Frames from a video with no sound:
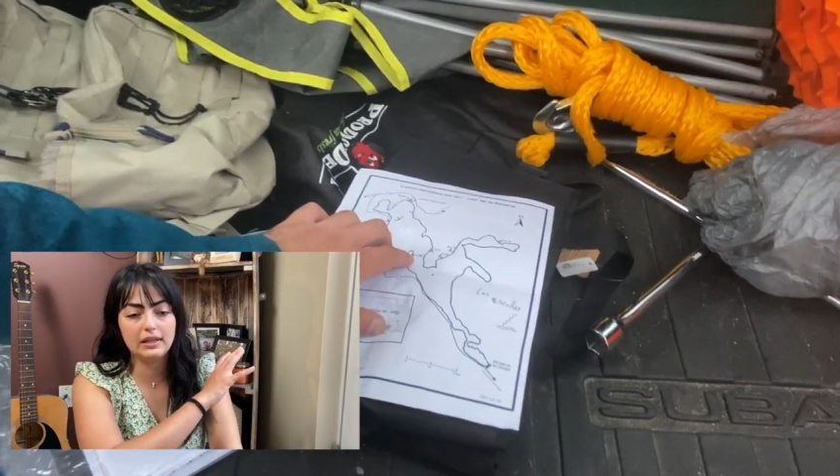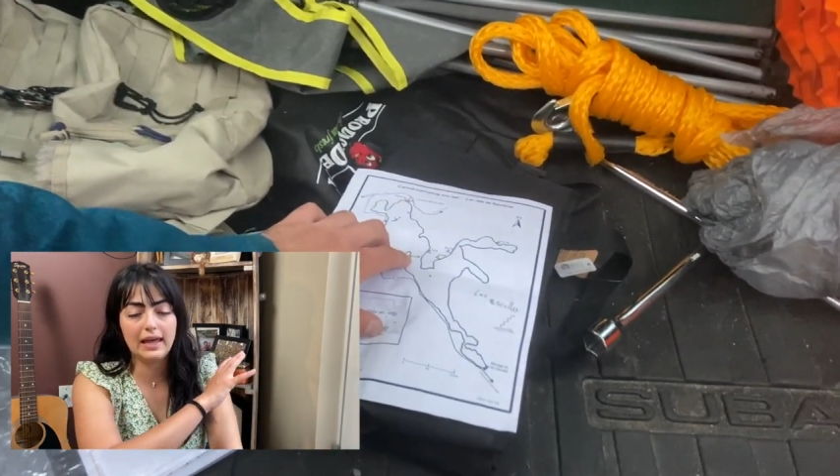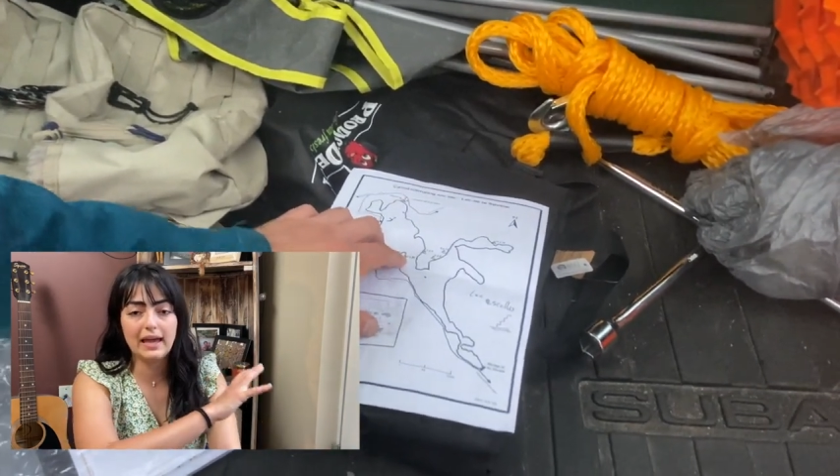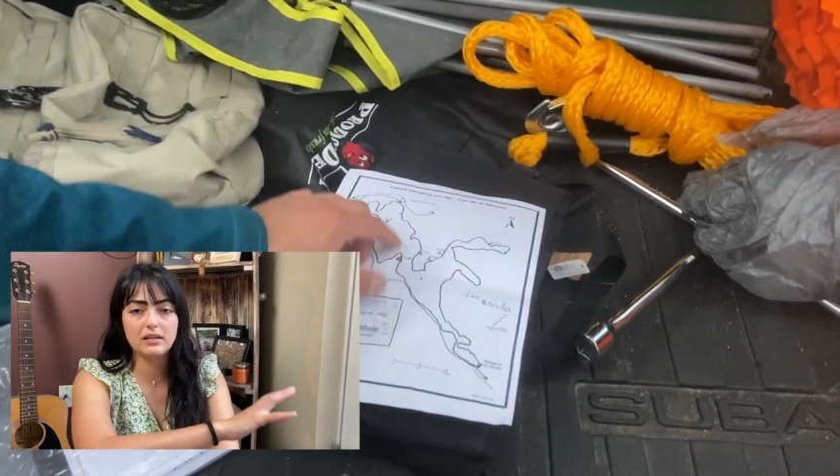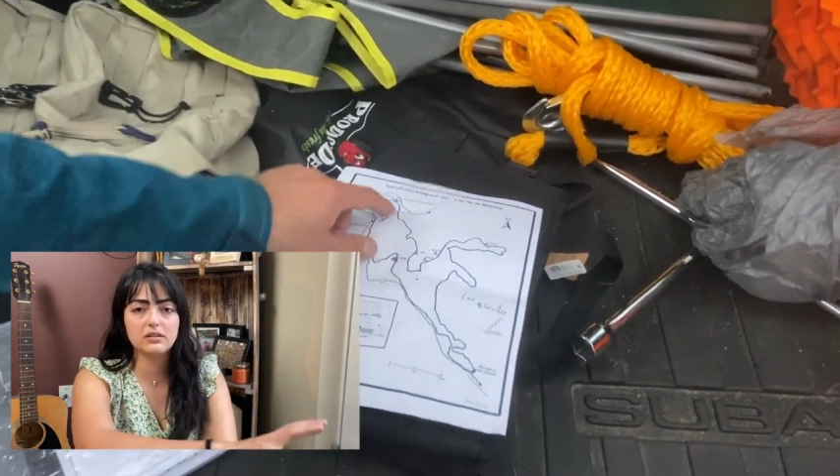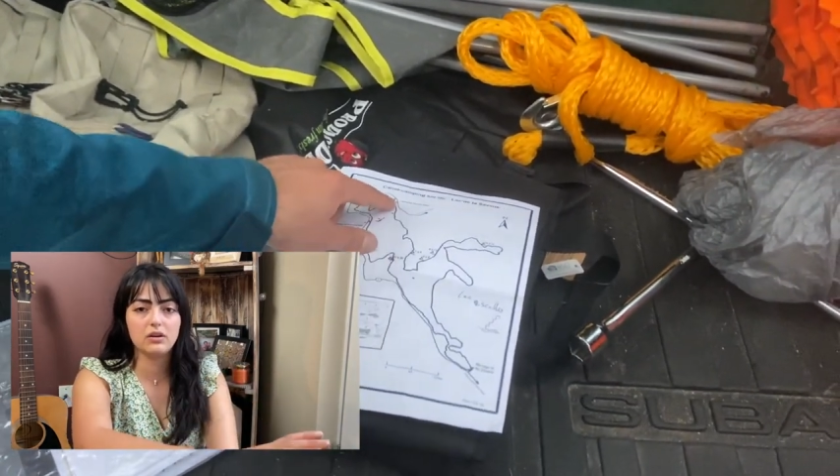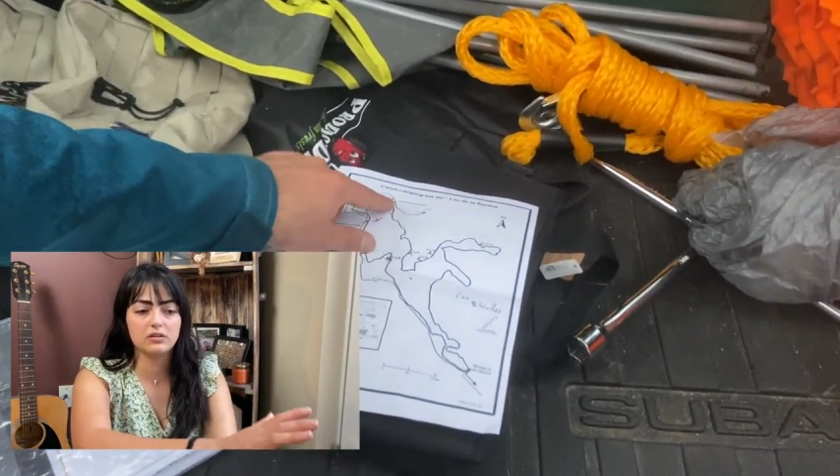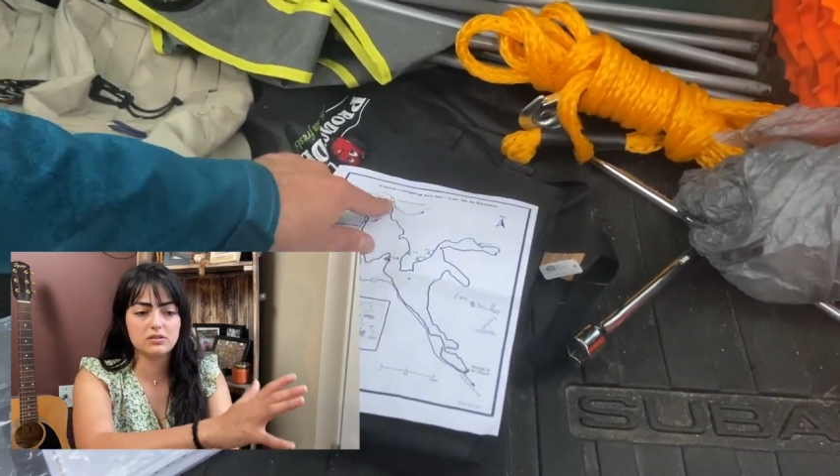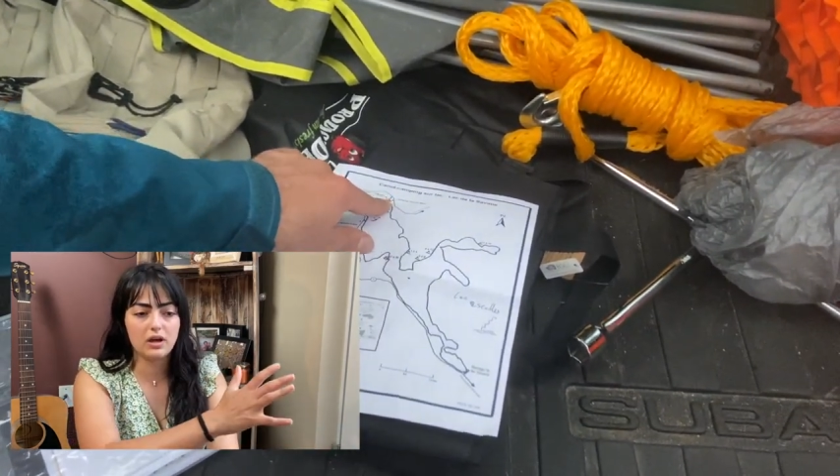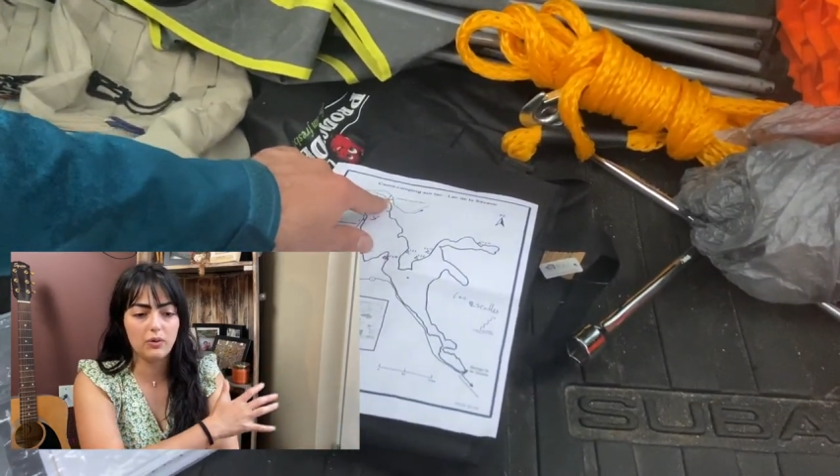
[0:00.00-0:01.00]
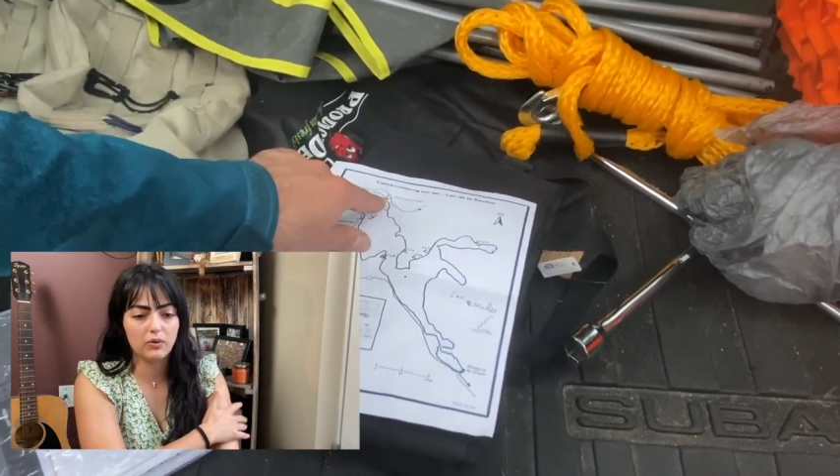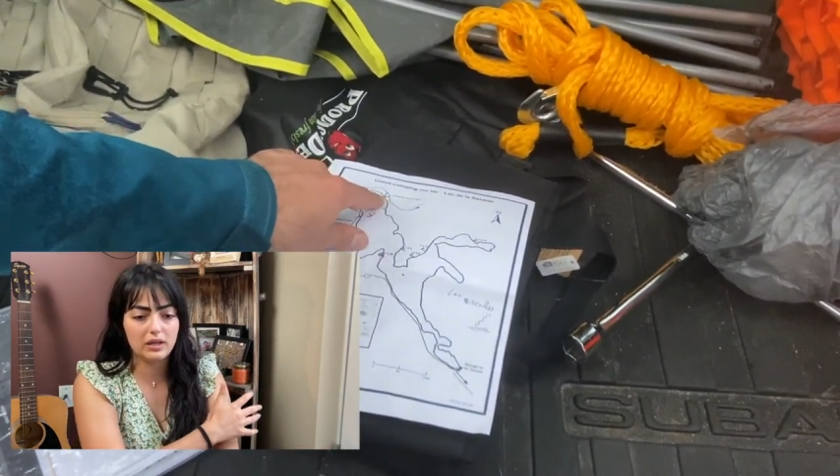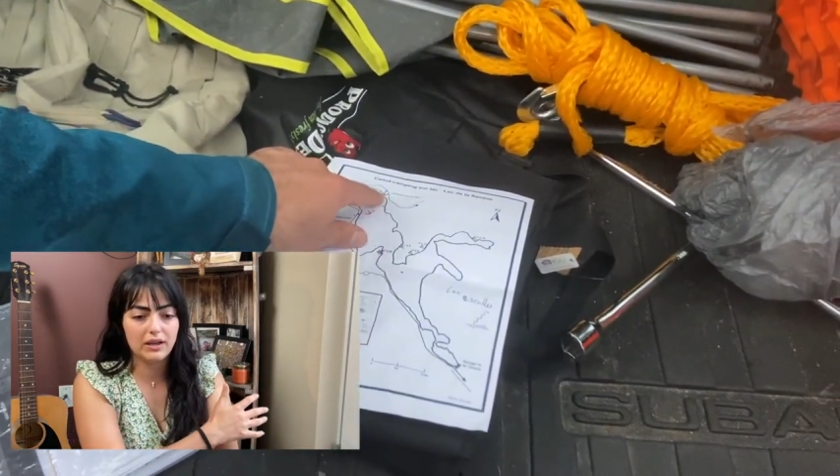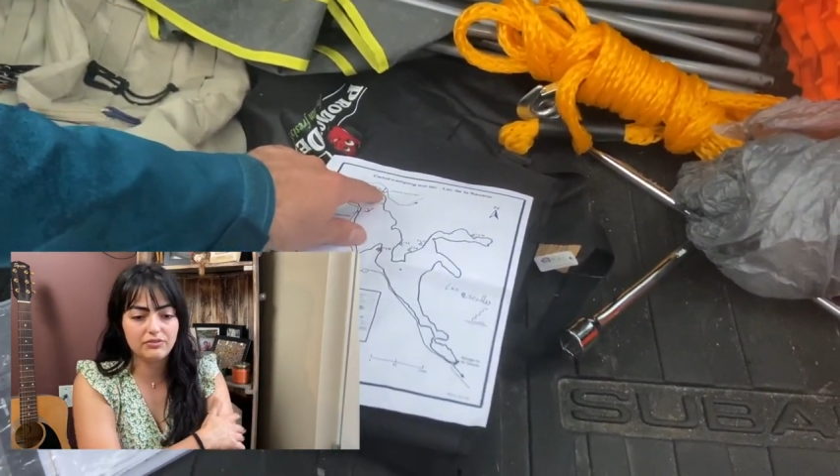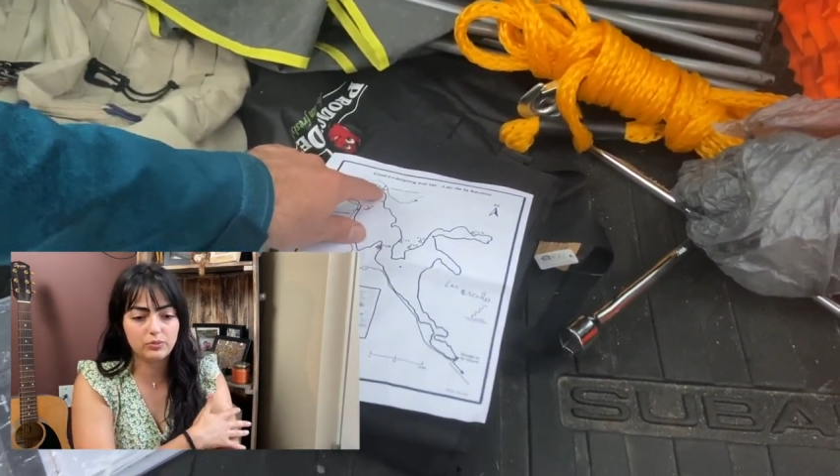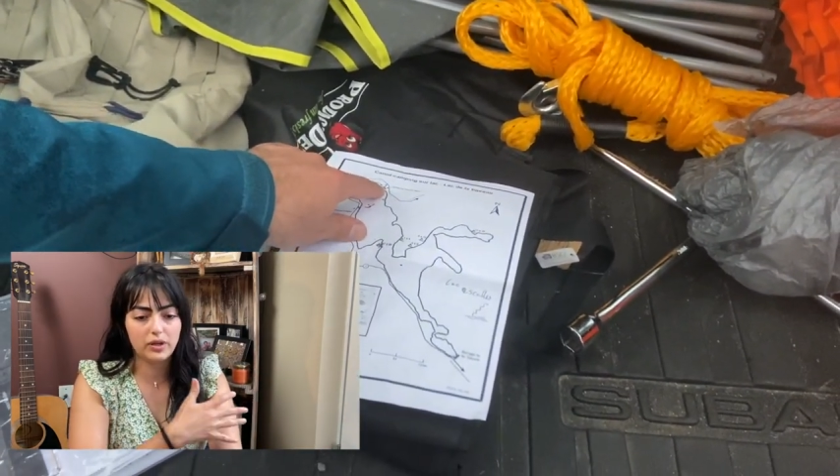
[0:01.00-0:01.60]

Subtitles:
land onto our left.